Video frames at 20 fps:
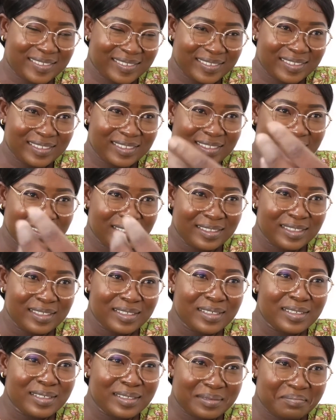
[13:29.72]
you can have other
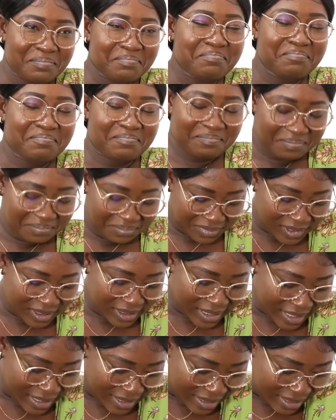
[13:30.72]
conditions as well.
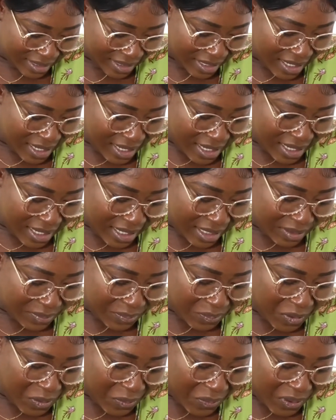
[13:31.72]
Exactly.
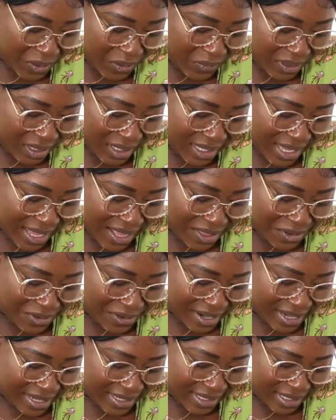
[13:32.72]
And people with
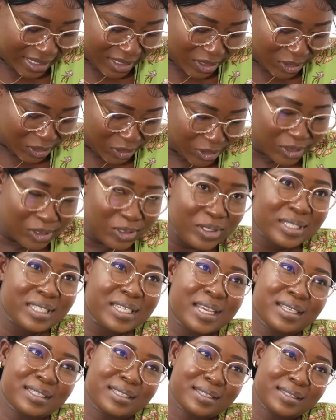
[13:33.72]
arthritis should
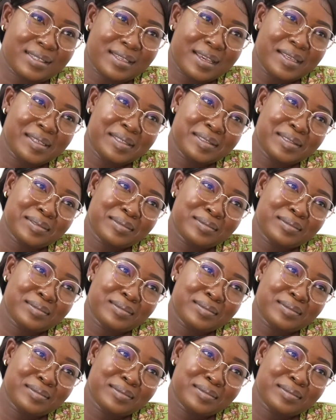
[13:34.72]
not exercise.